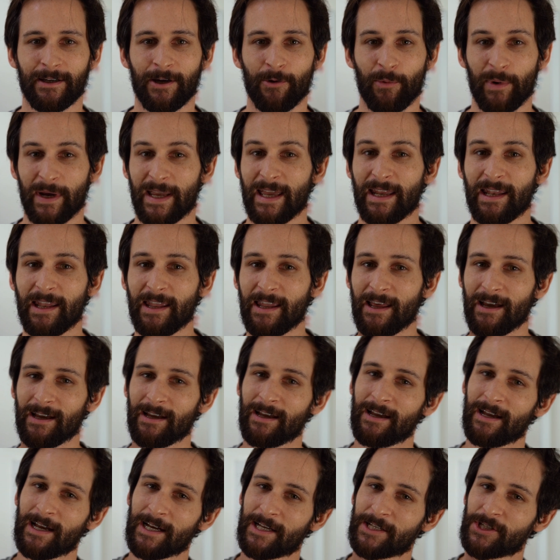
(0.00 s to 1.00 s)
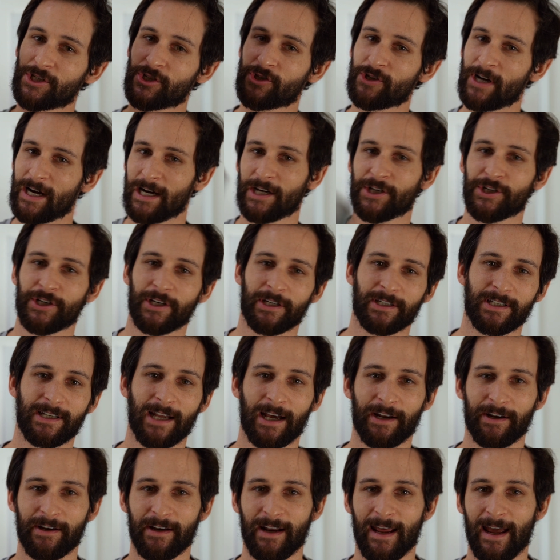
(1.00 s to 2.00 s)
We're getting the extraction
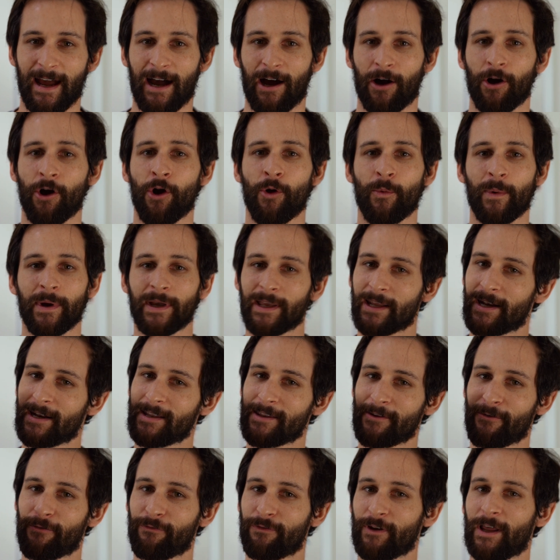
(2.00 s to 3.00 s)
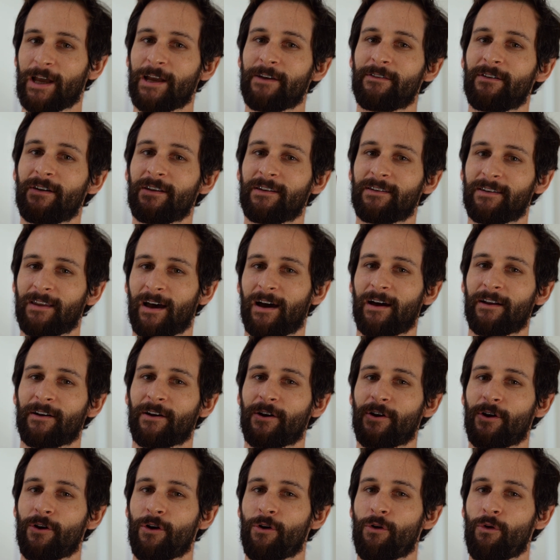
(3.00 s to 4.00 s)
done now. We're getting the flavor done
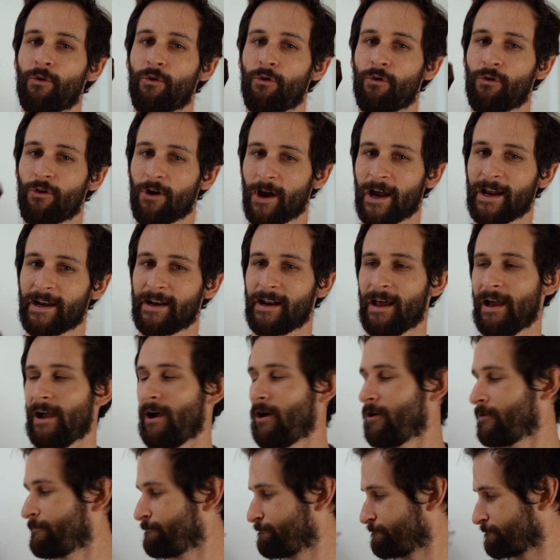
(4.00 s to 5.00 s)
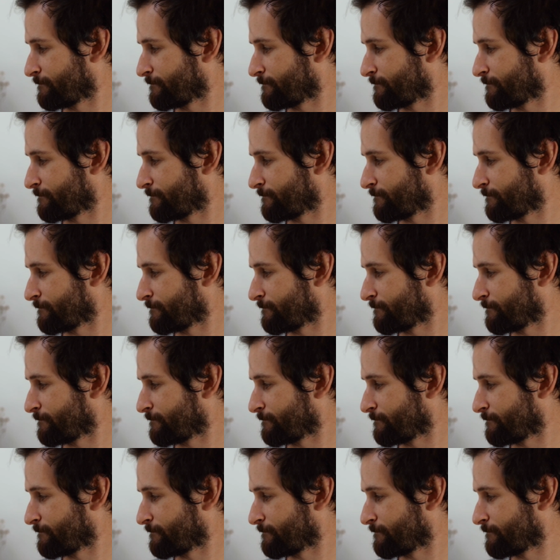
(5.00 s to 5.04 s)
right now.